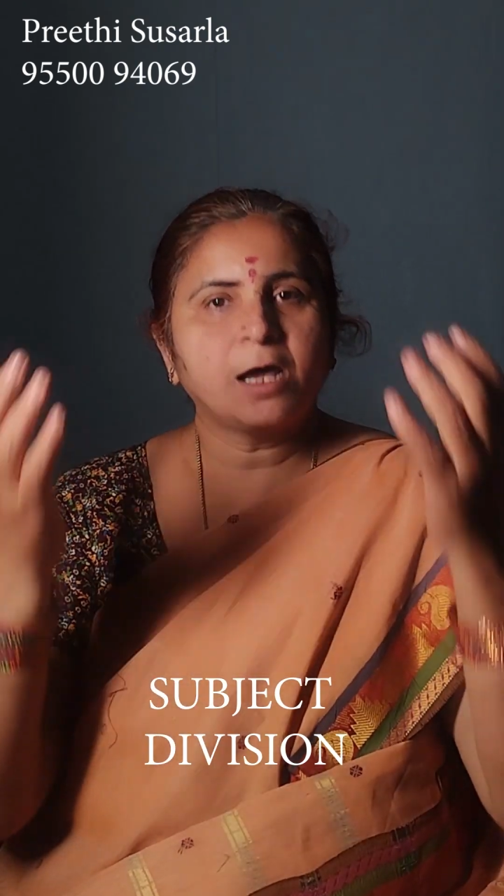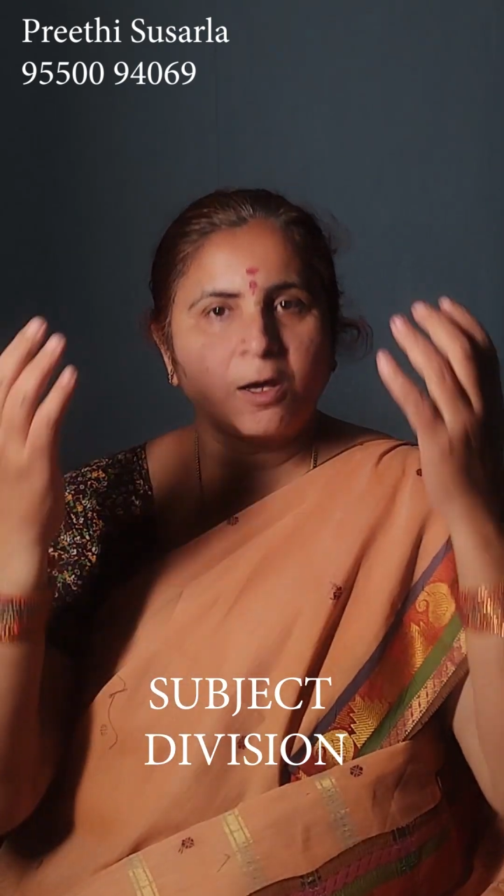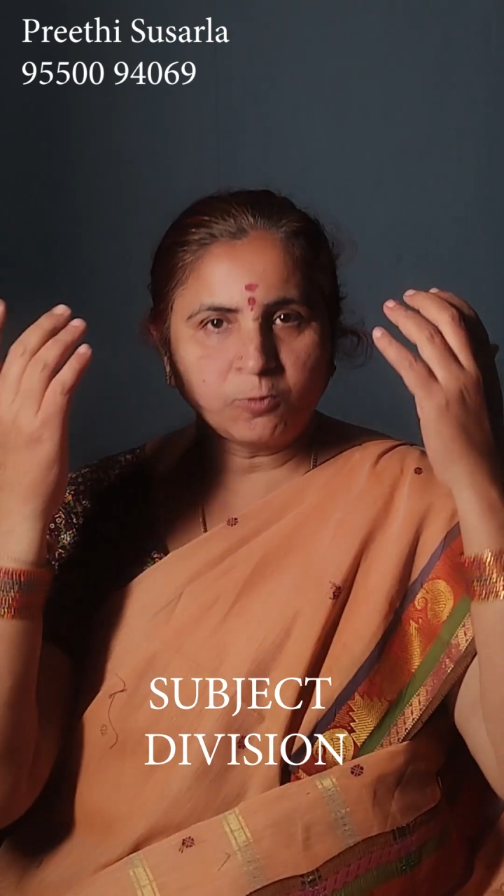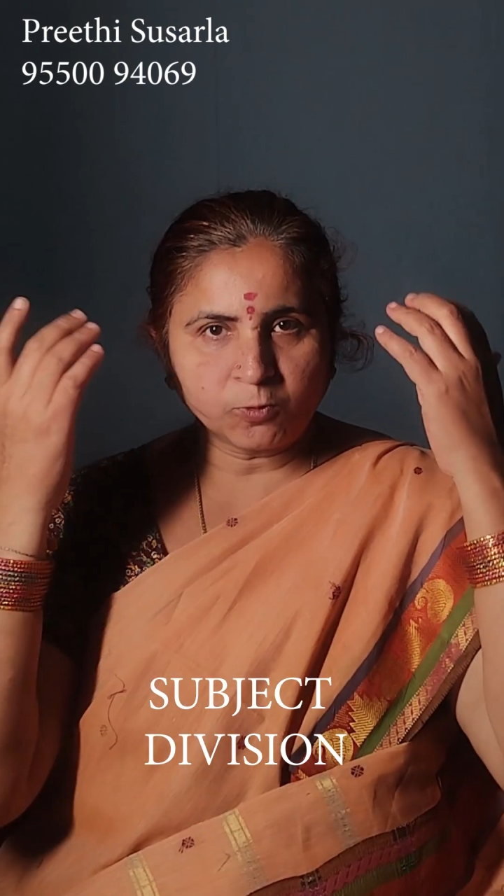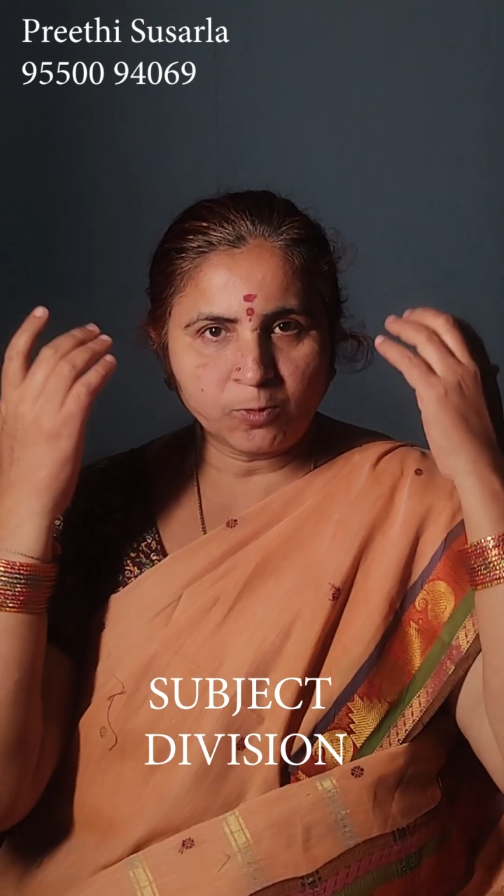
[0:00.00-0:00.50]

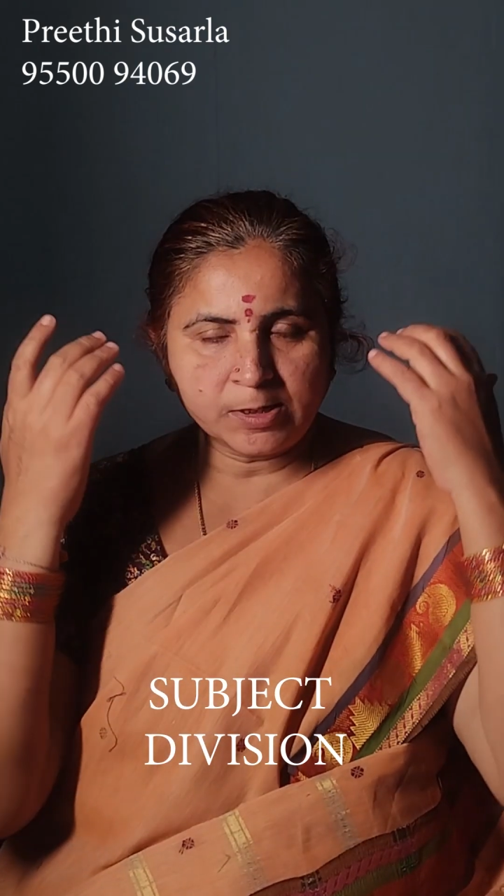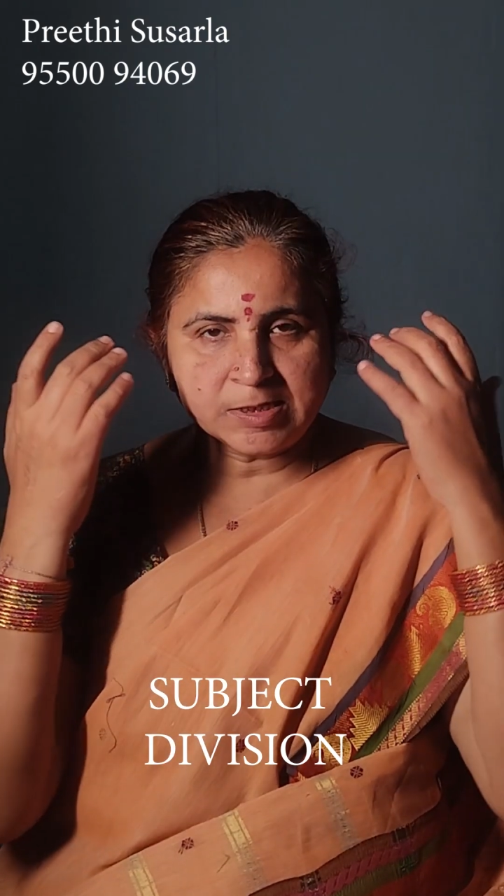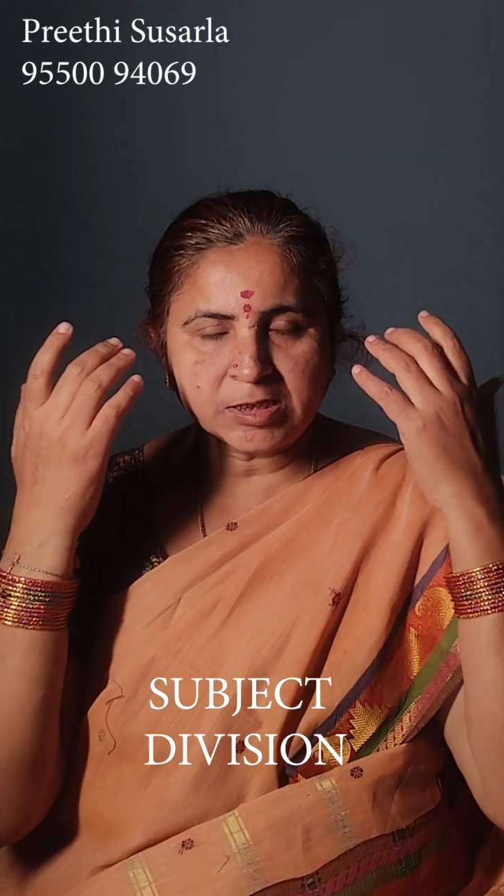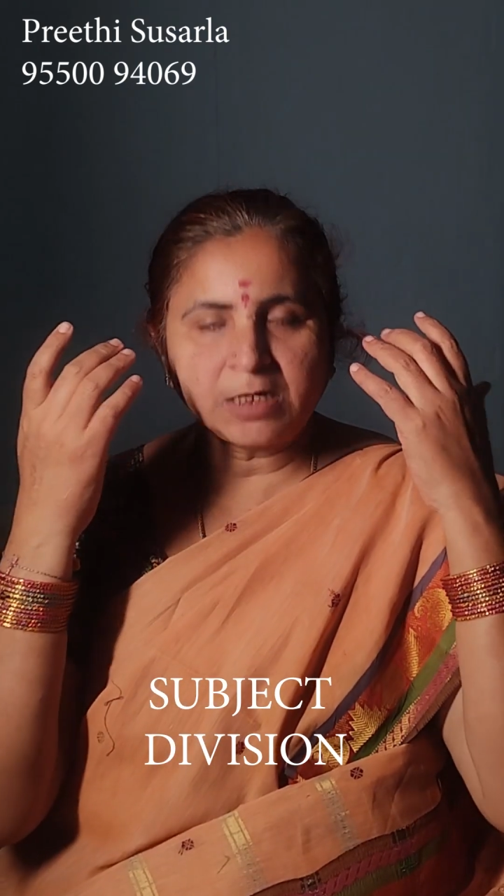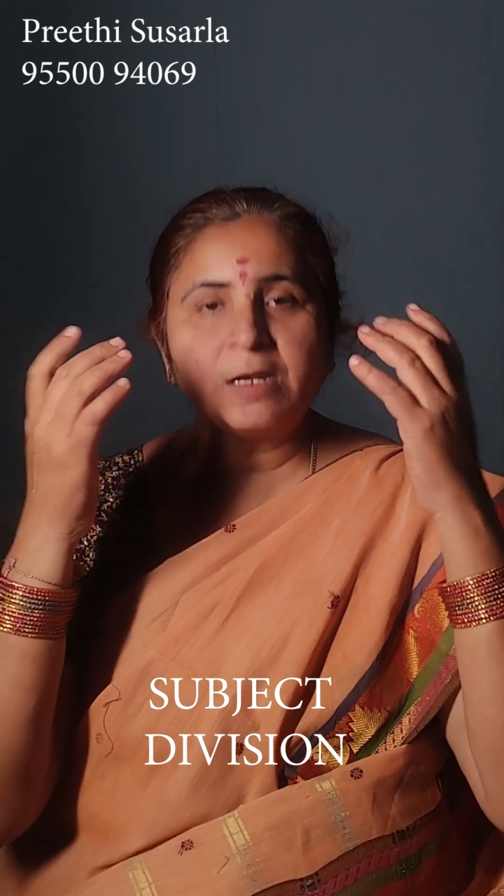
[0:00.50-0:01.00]
how to
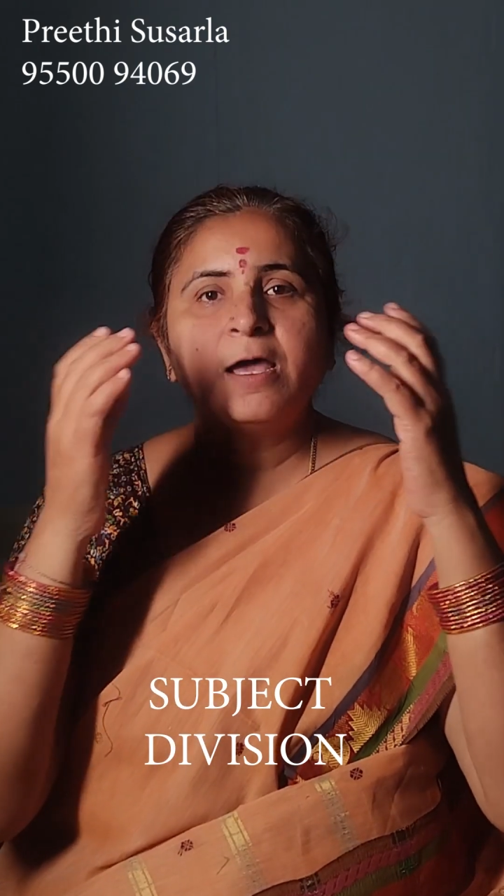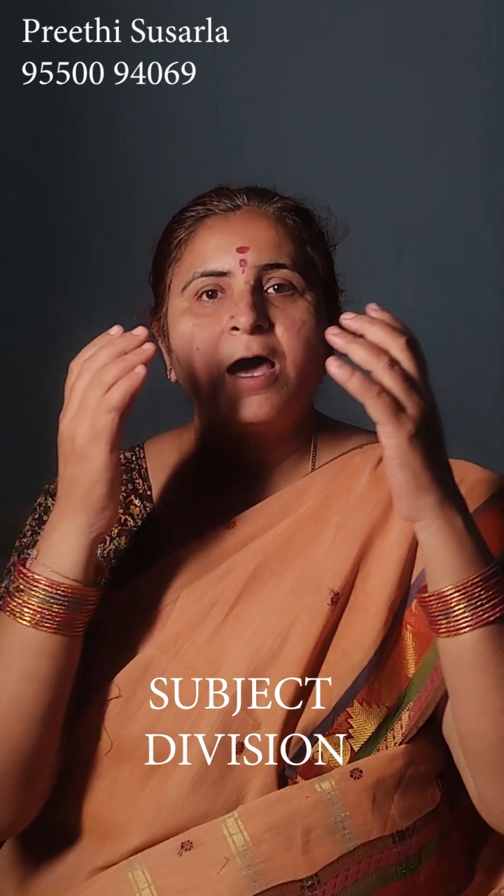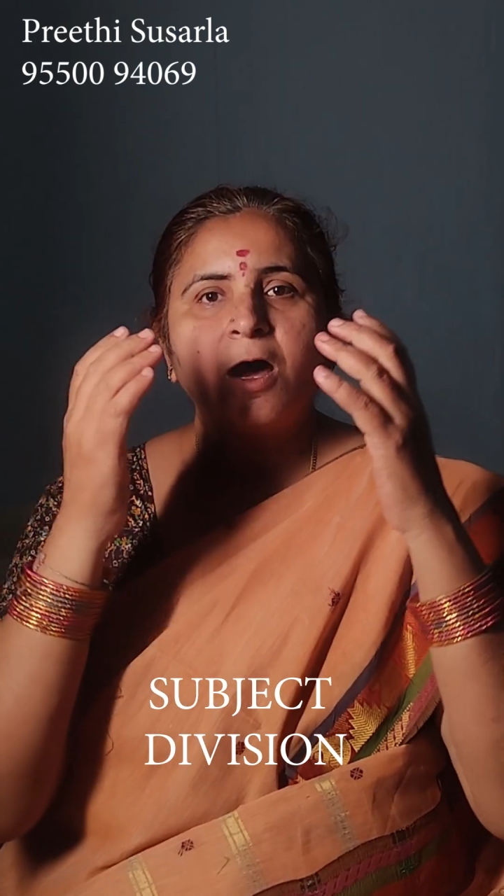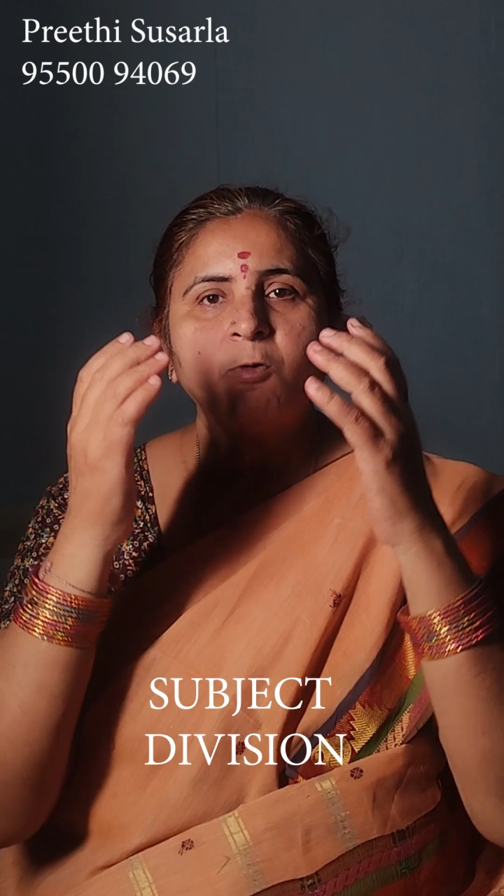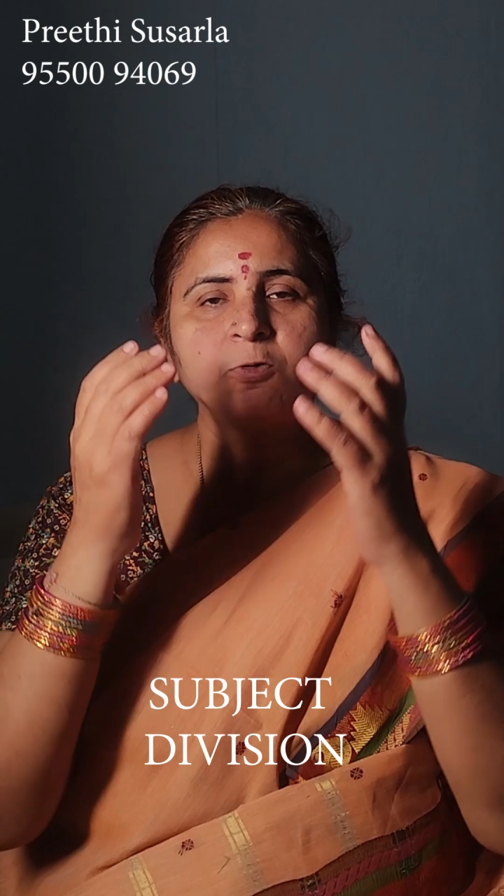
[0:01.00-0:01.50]
listen,
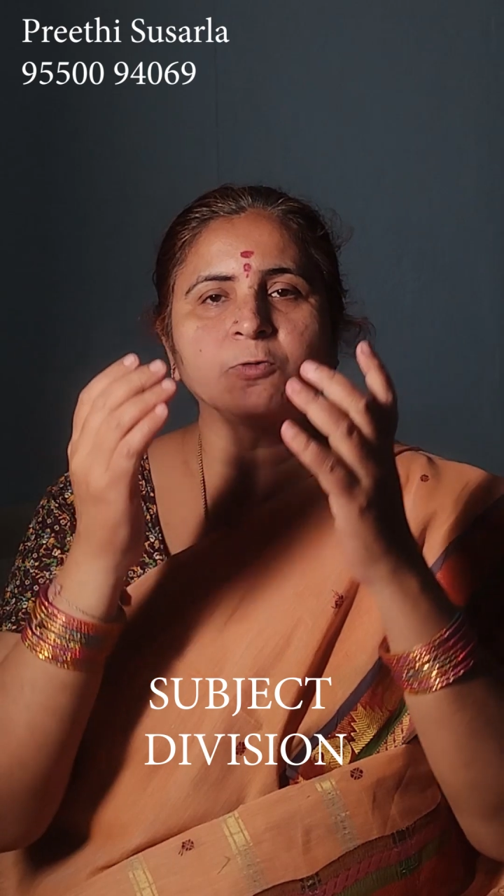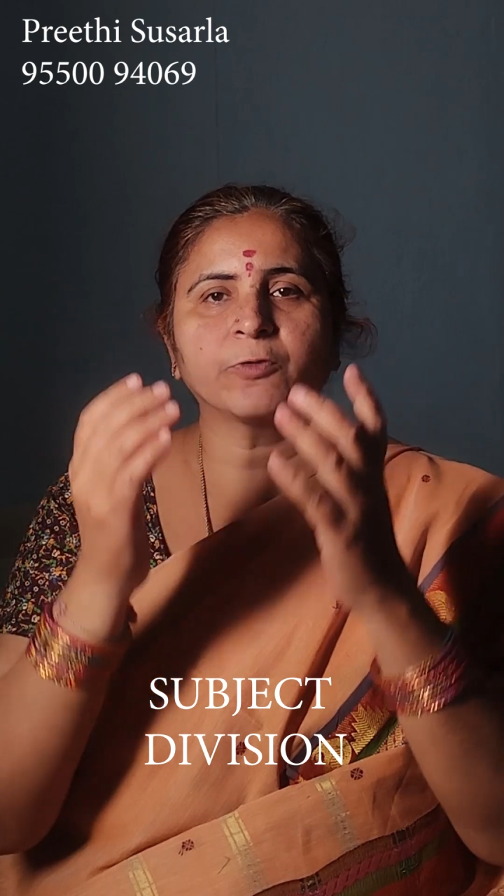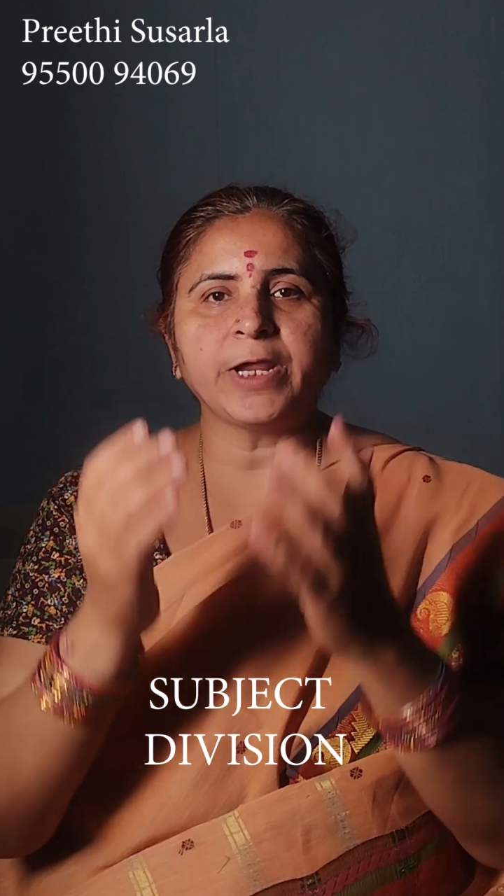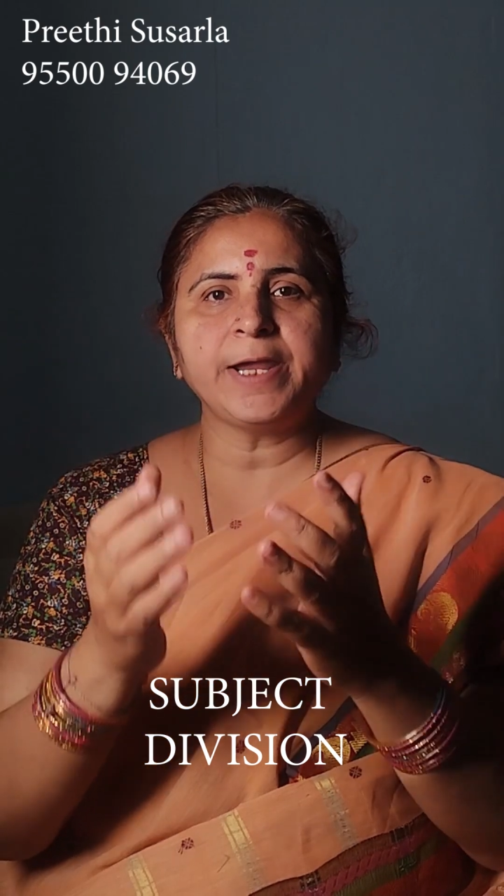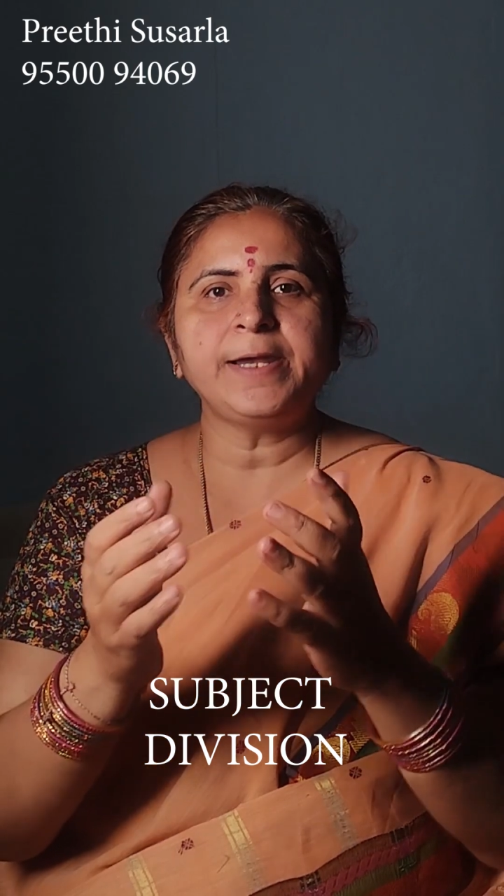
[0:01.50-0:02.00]
how to
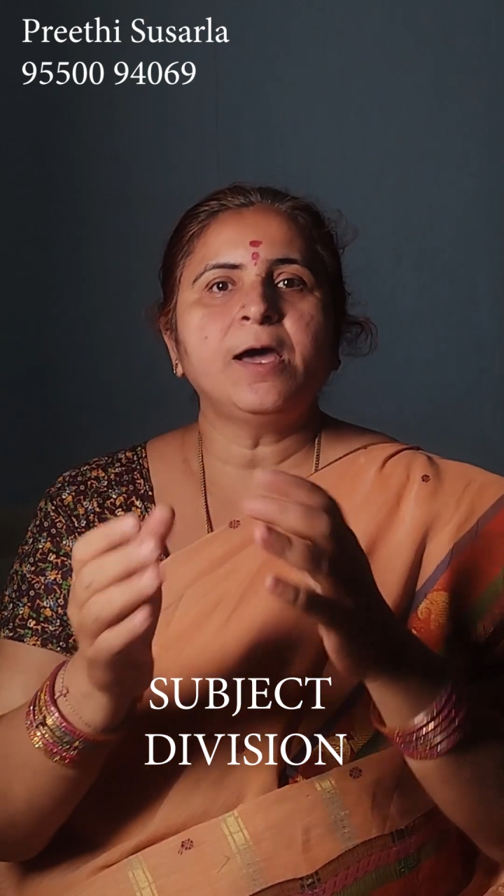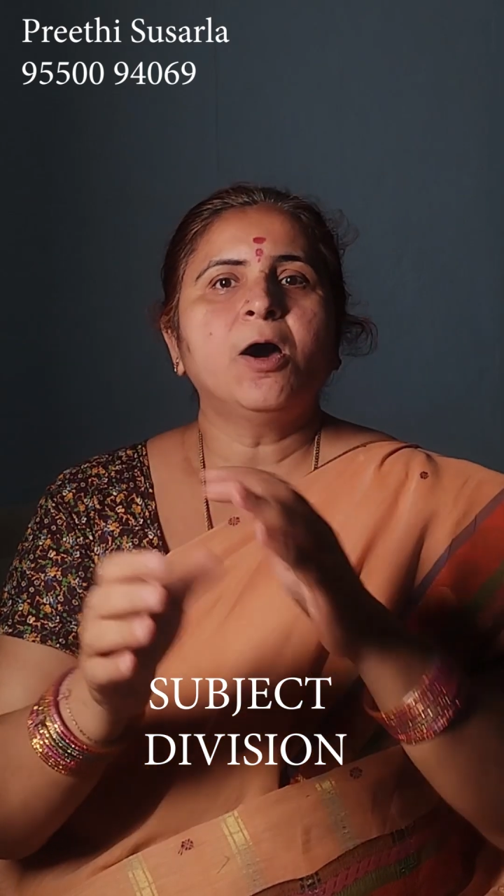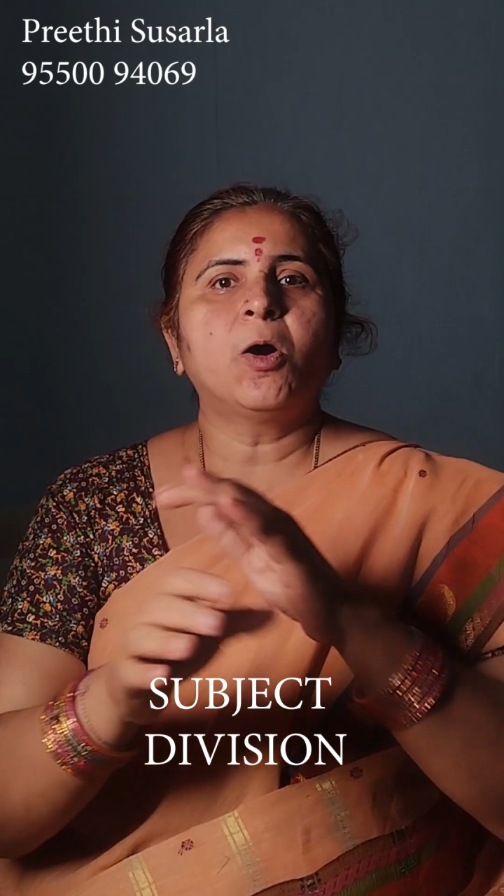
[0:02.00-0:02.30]
read.